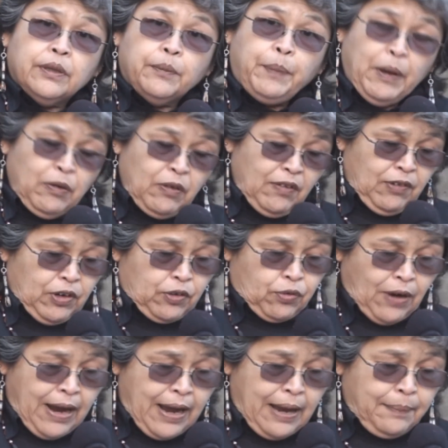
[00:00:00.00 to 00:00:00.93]
The Pit River
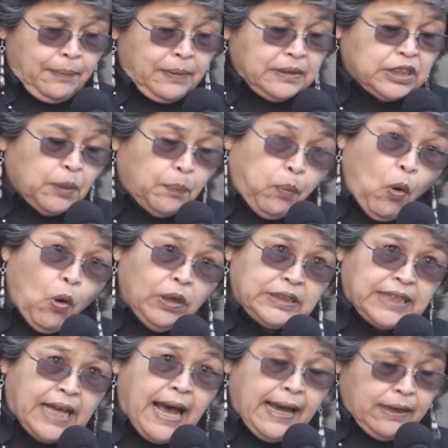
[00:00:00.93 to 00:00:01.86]
Tribe
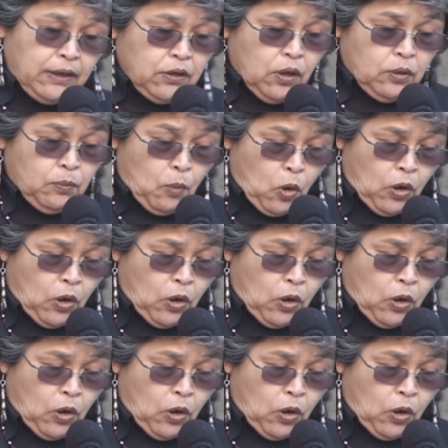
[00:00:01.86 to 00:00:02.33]
supports Idle No